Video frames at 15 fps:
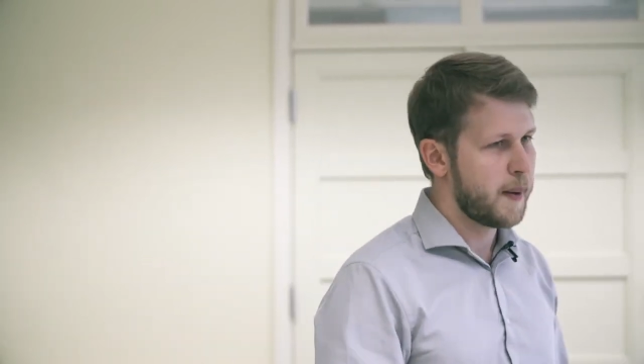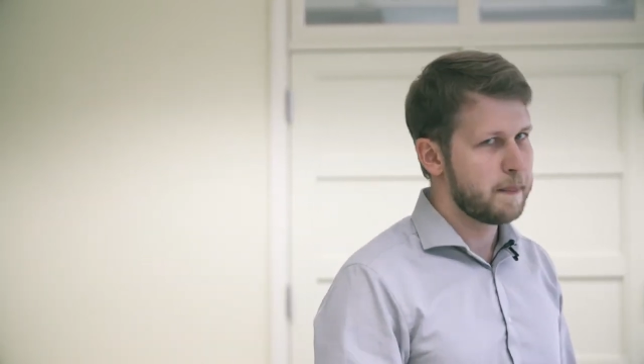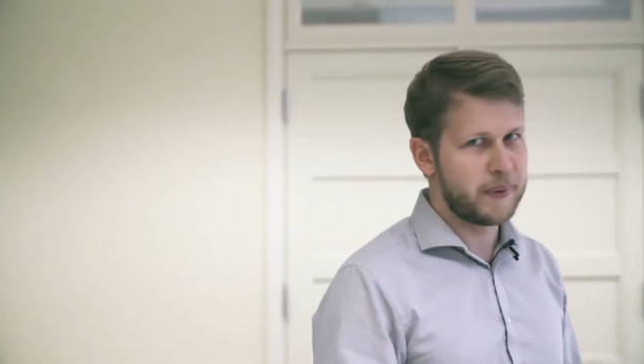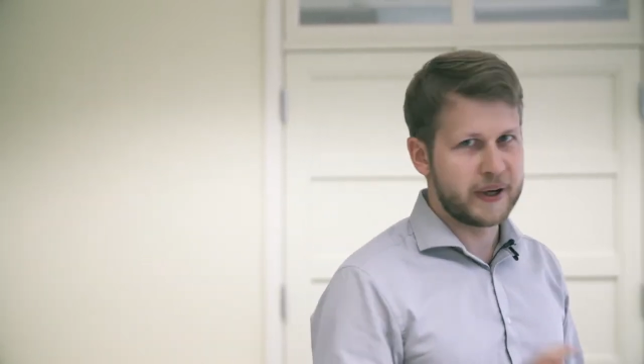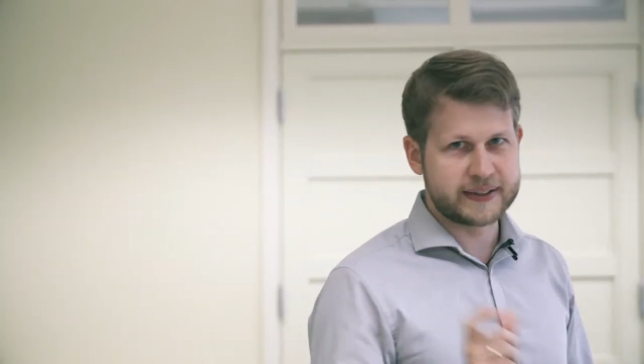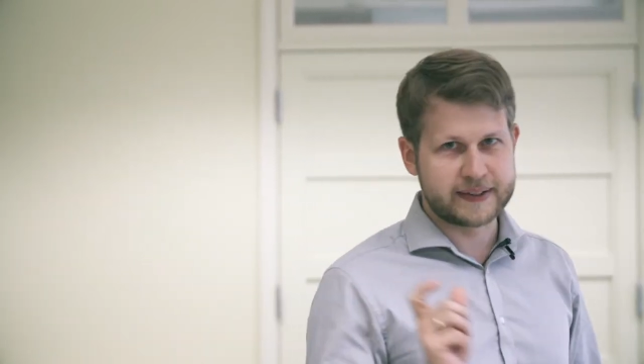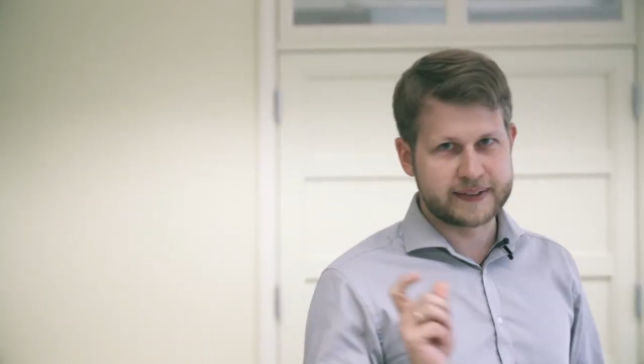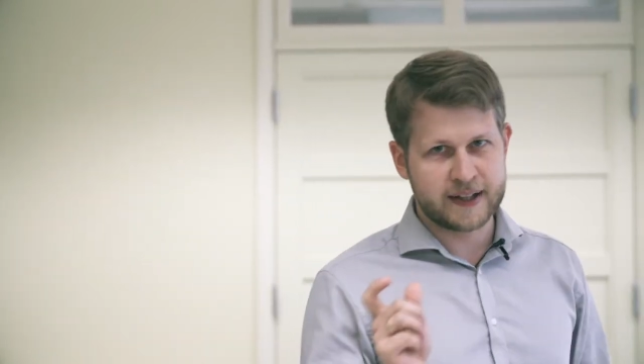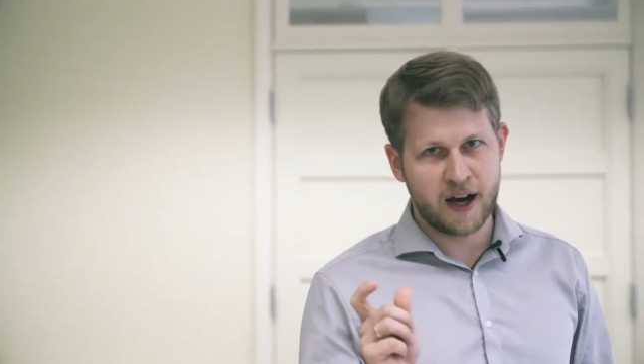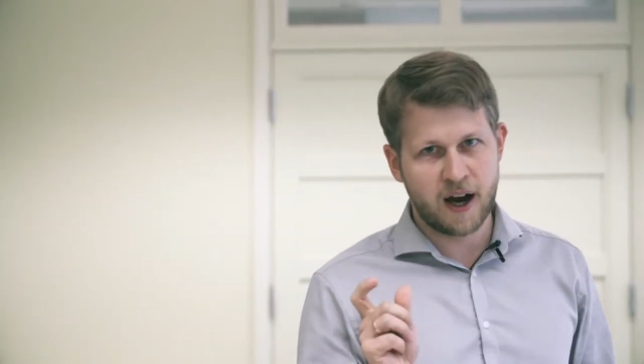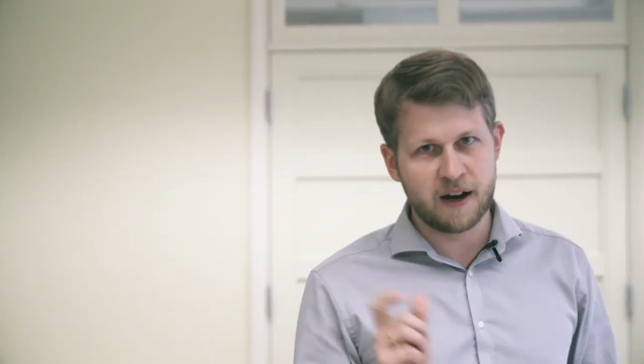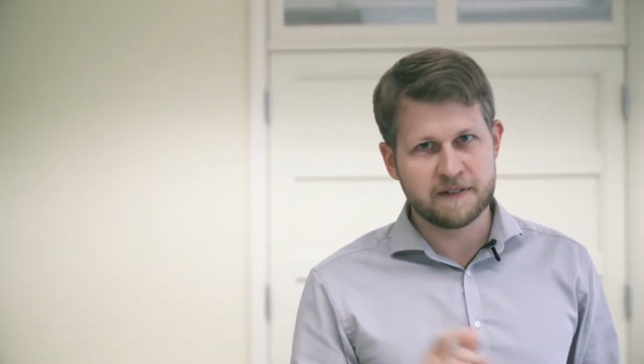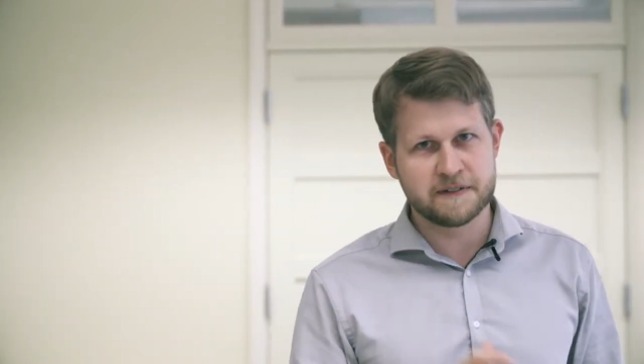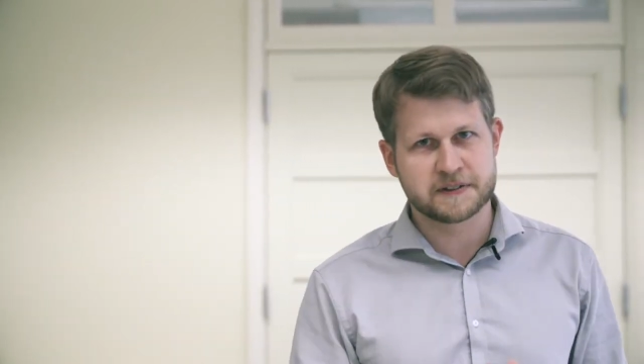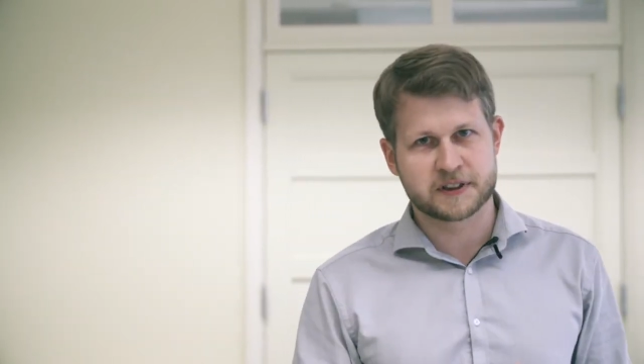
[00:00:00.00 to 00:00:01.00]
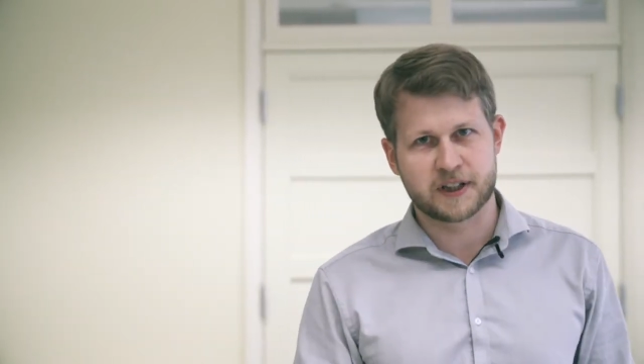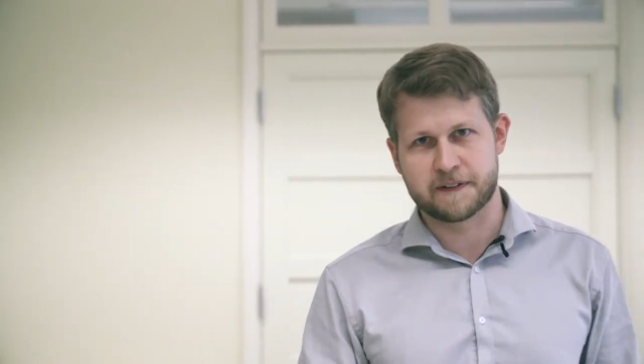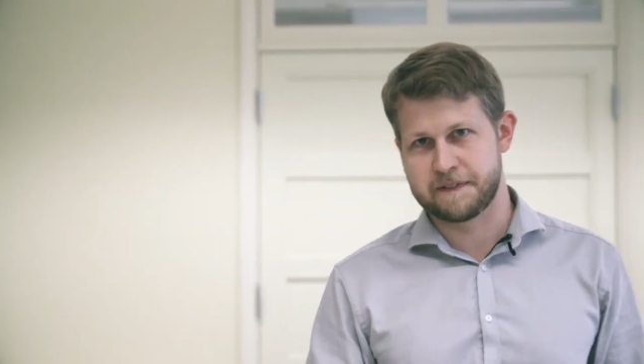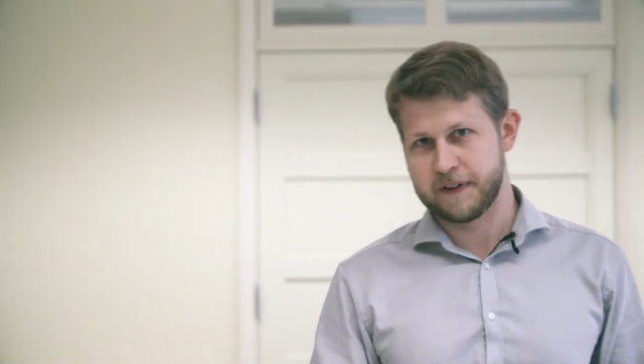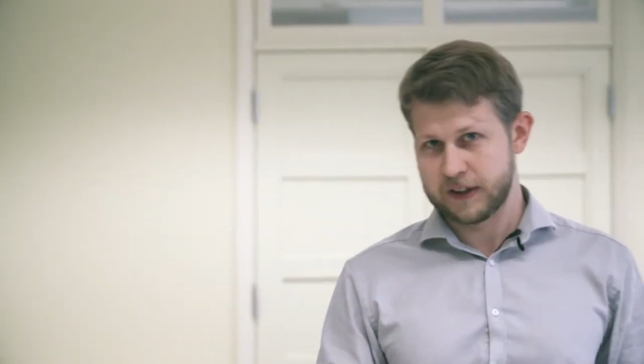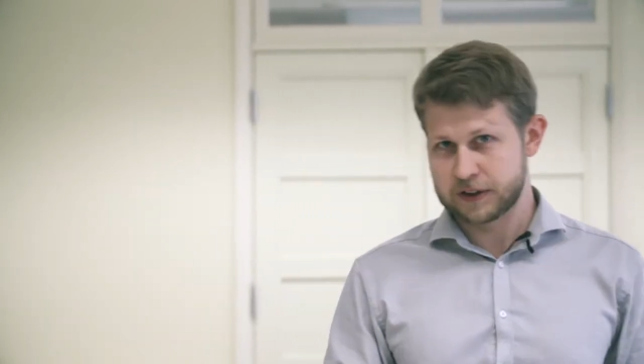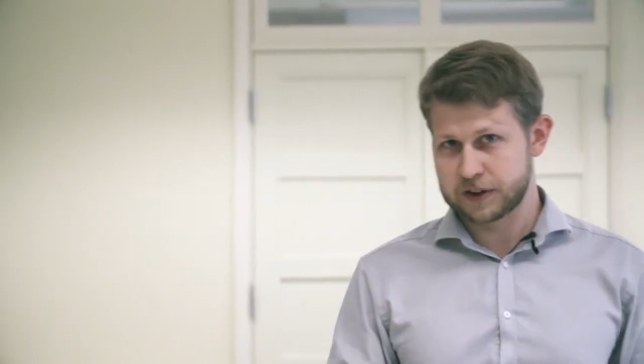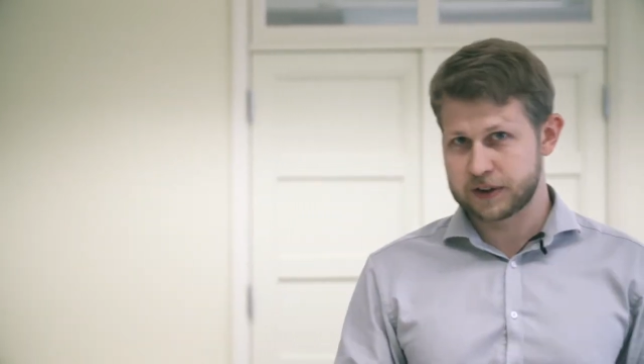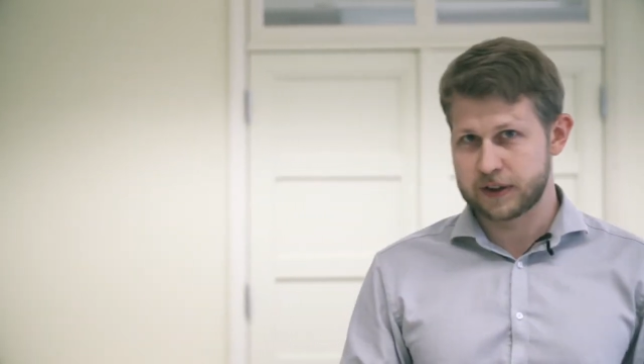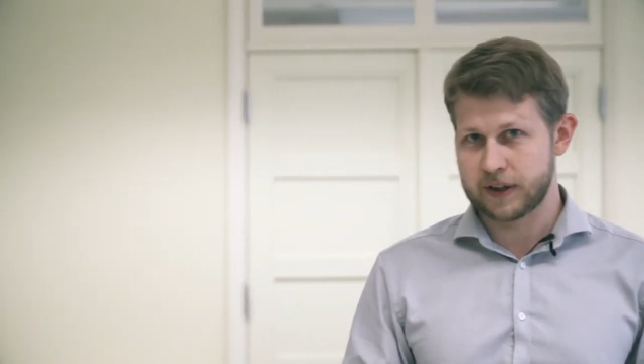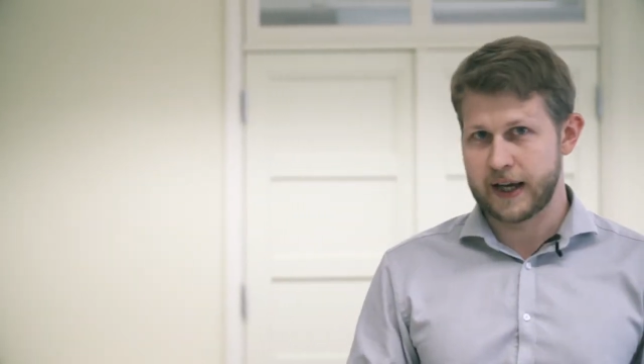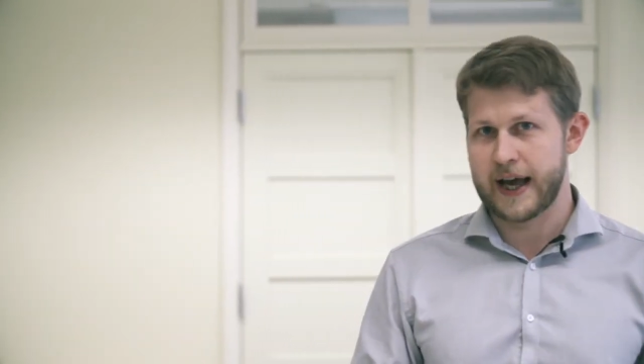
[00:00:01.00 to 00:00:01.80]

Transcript: But the tav suffix